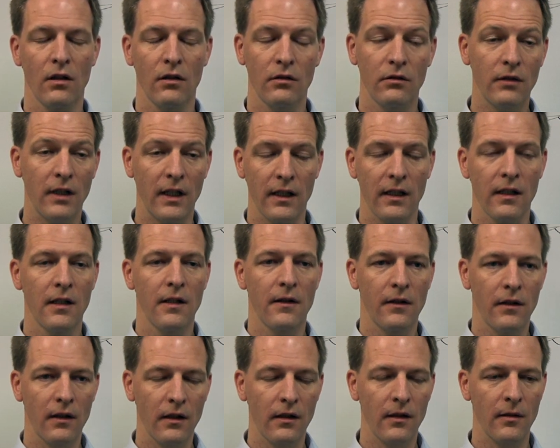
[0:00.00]
Right.
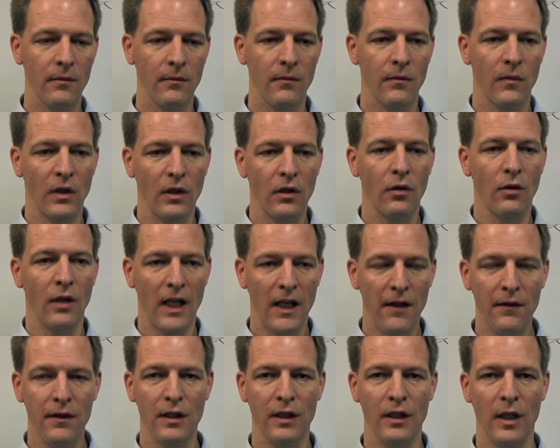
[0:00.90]
You
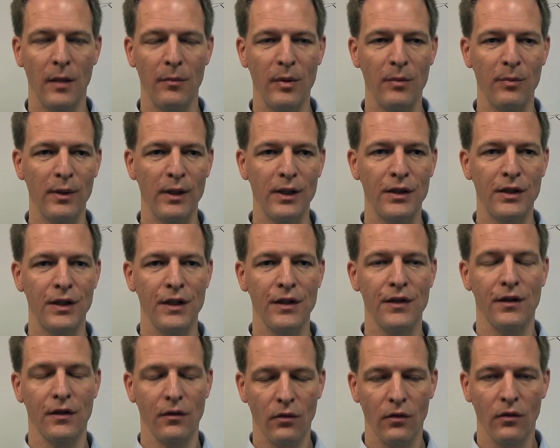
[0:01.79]
have the
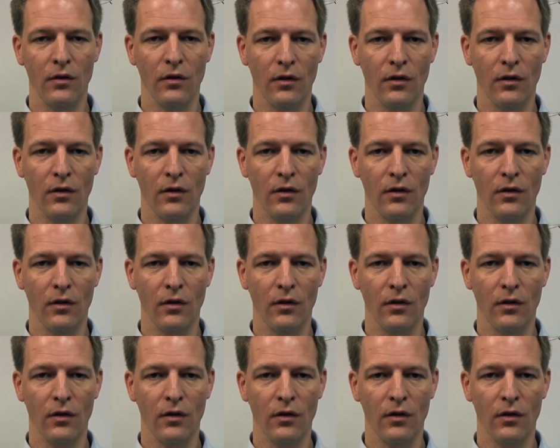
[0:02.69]
capabilities